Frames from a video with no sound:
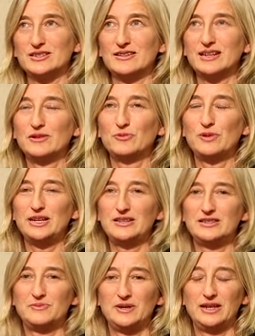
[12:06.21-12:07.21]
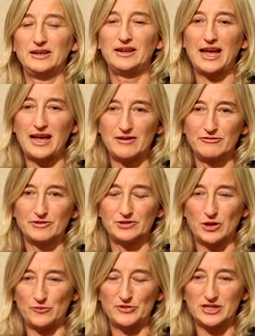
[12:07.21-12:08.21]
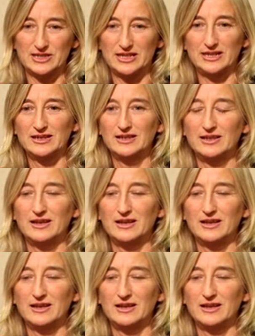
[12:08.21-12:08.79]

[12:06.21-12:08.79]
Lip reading: I think we need to be careful, obviously,